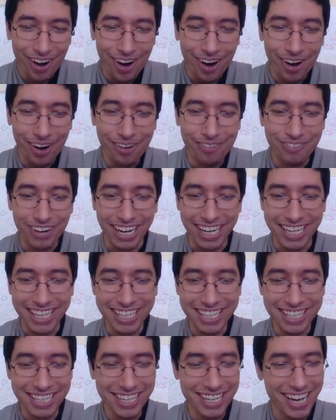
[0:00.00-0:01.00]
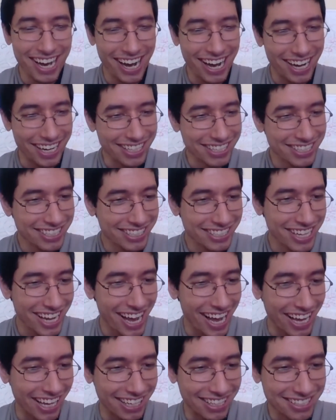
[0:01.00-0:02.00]
Oh my gosh,
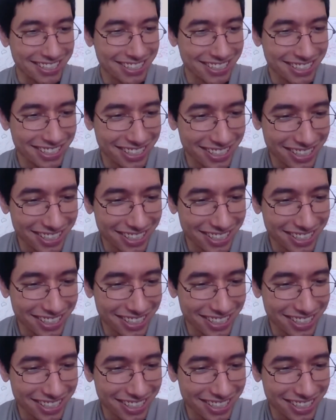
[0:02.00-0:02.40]
guys.